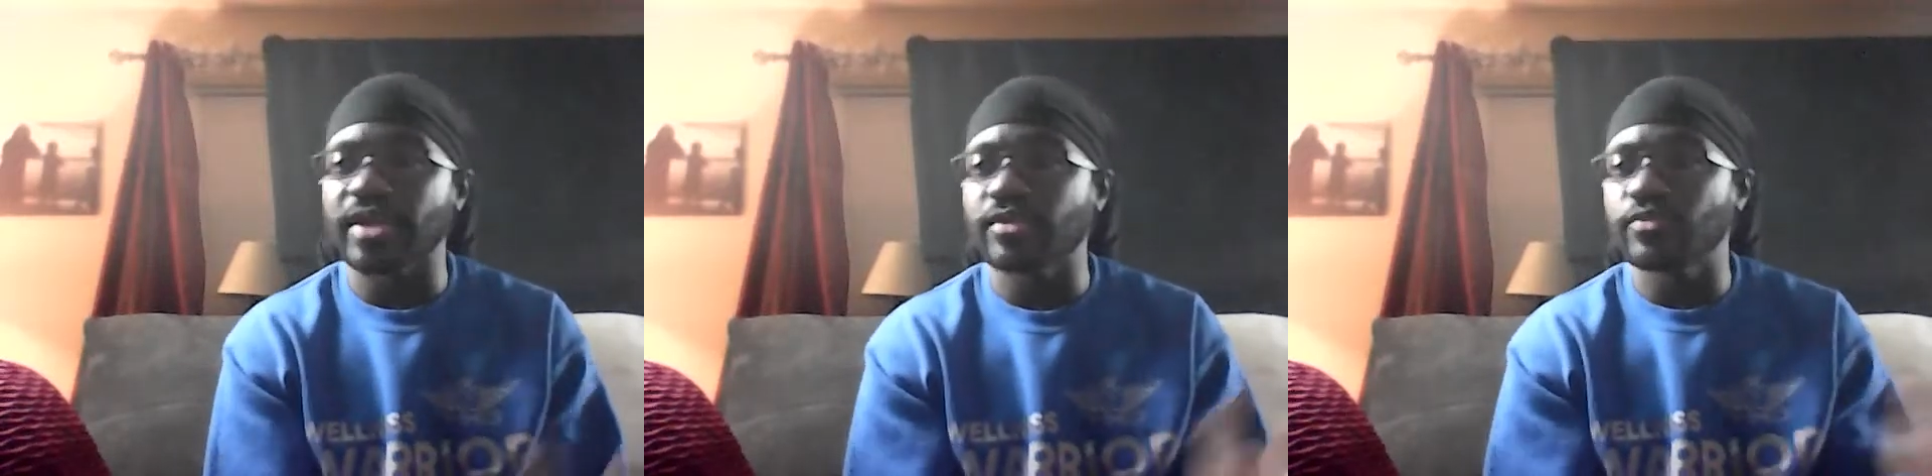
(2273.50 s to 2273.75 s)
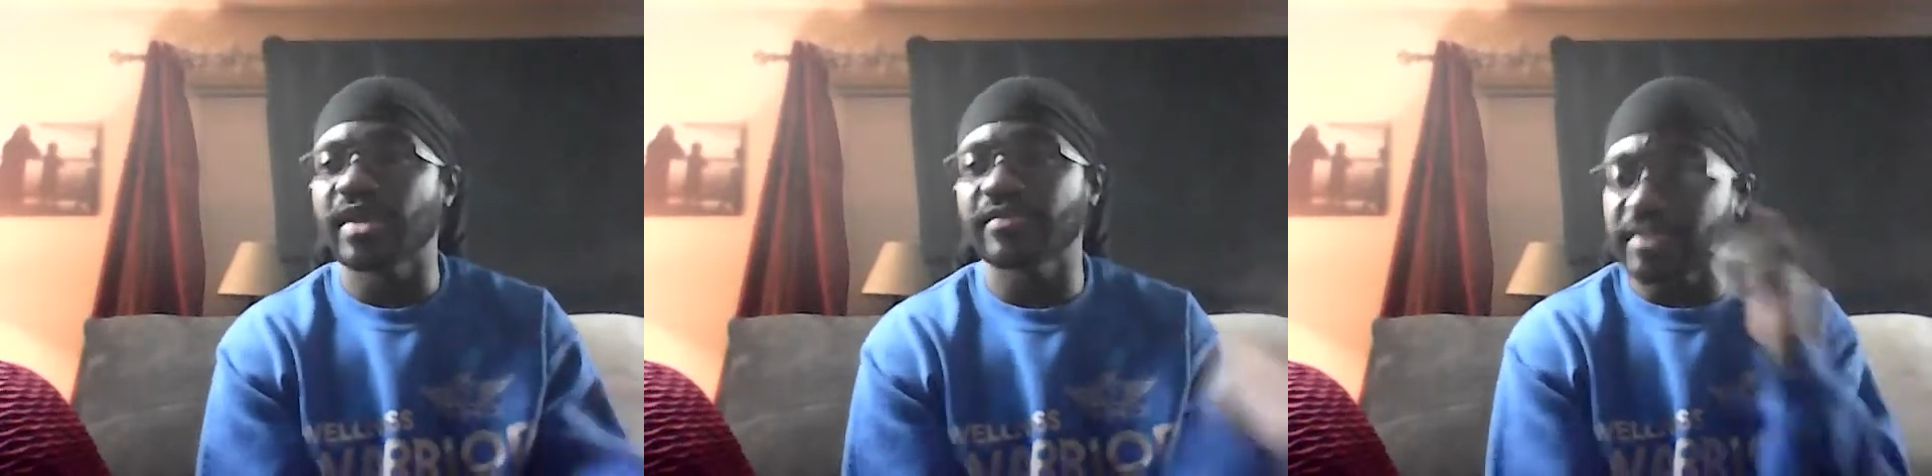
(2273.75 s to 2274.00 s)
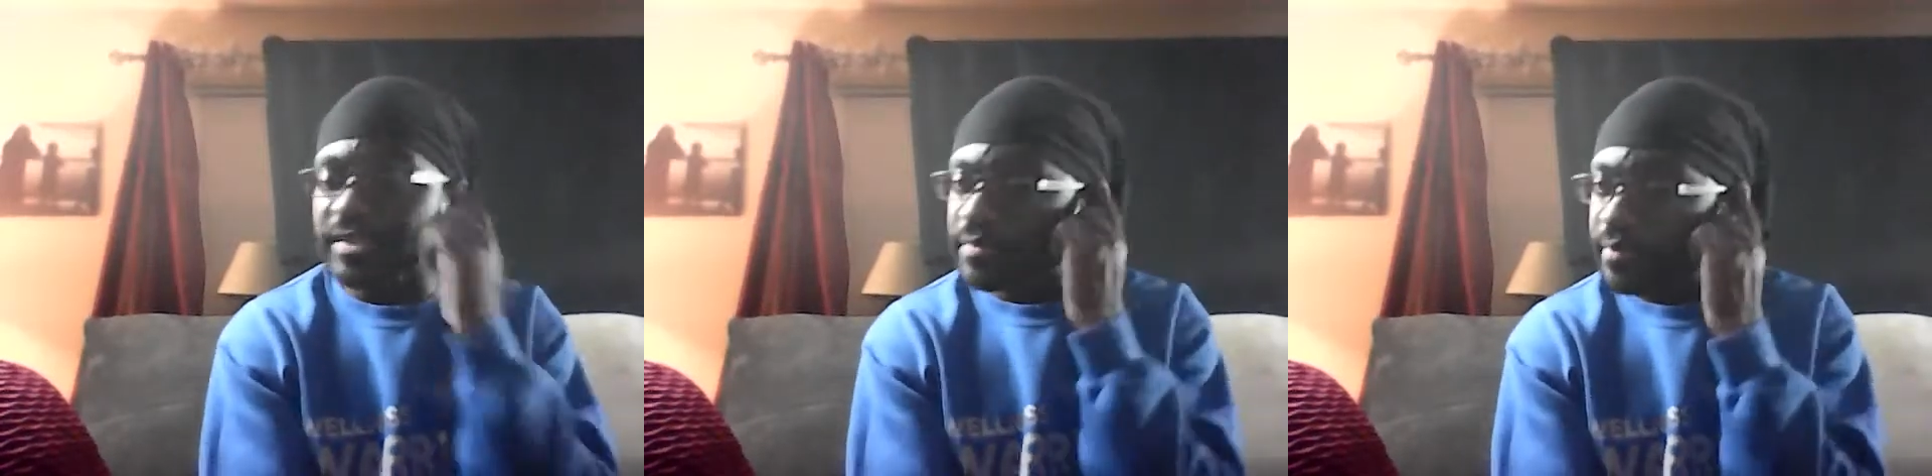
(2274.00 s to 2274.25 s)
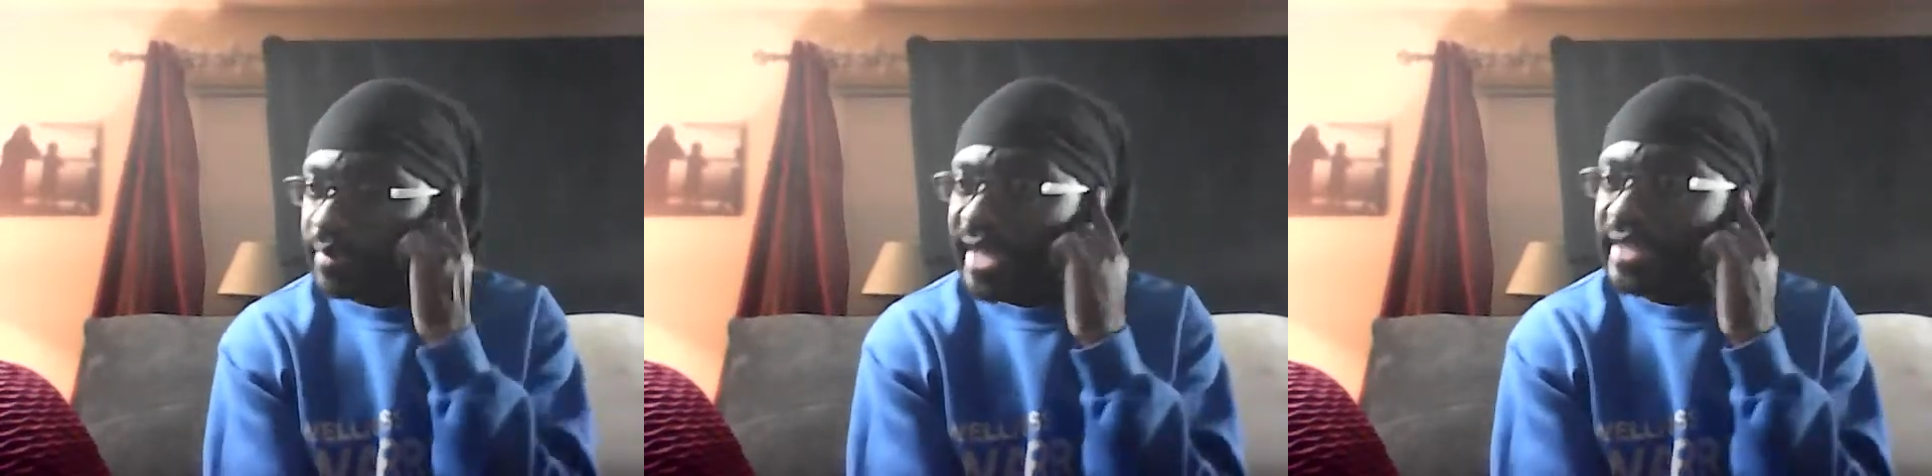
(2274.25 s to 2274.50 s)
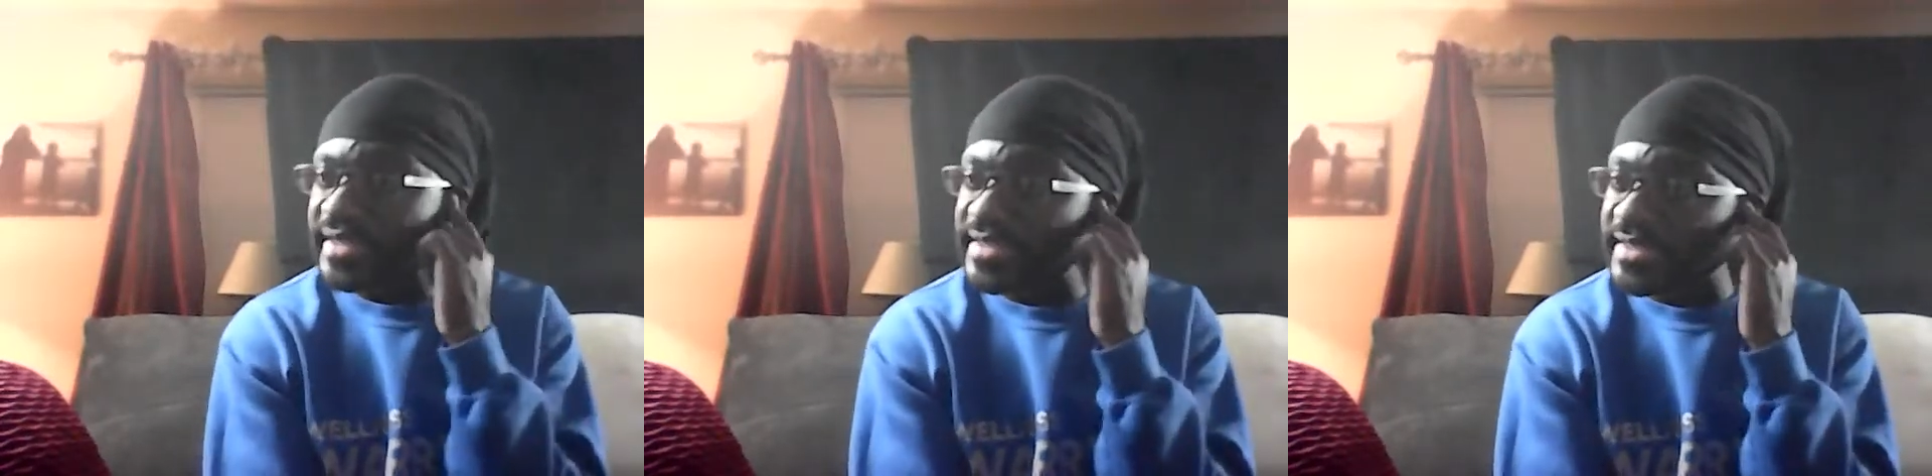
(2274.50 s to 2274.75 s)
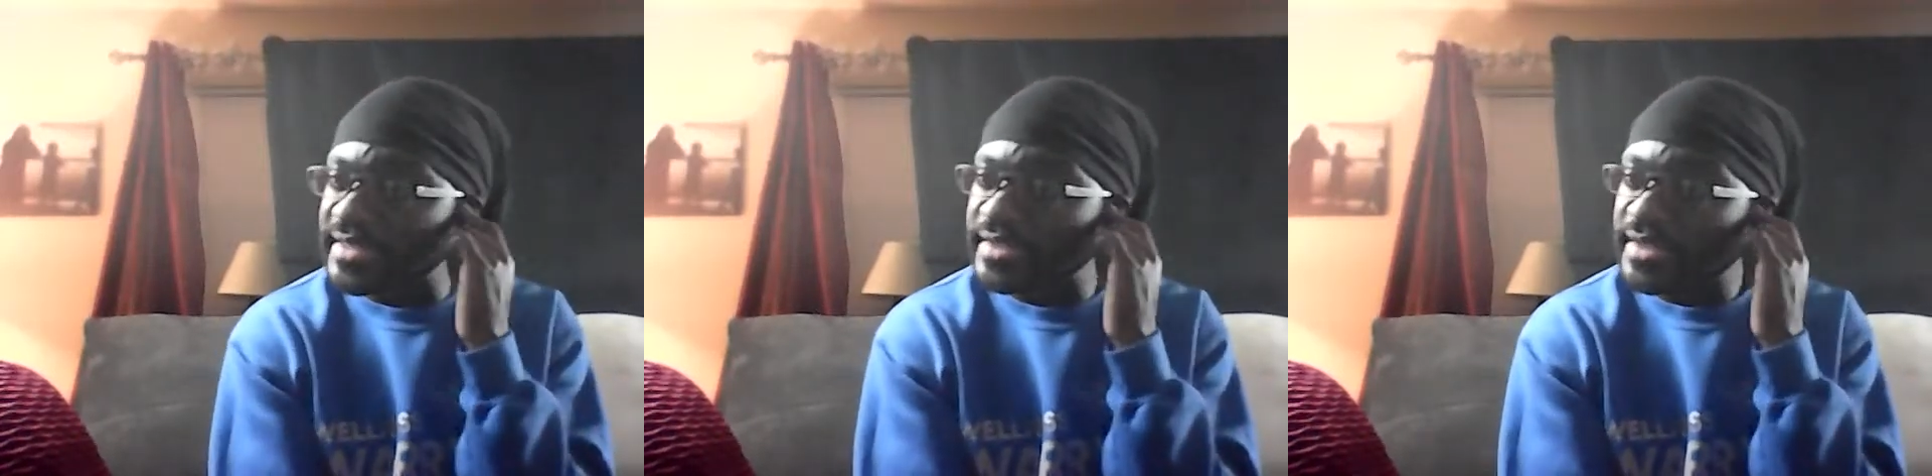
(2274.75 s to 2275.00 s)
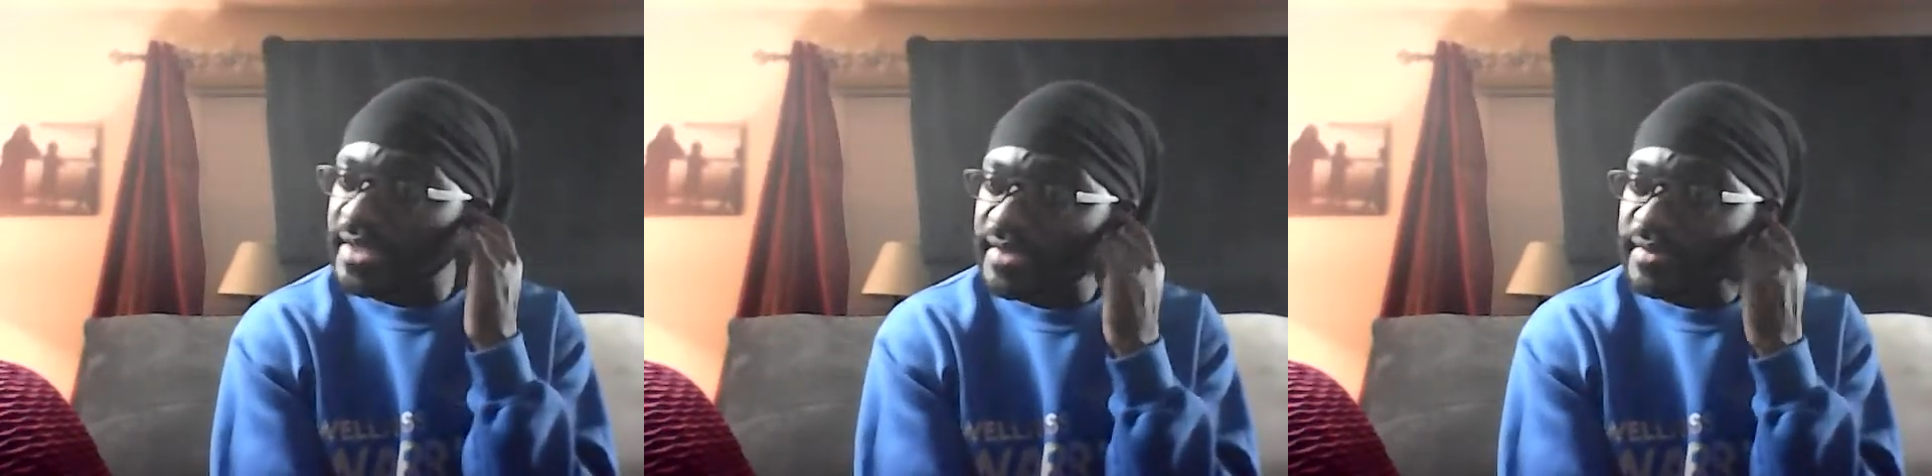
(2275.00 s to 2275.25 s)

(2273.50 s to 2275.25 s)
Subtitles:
I do have to balance it.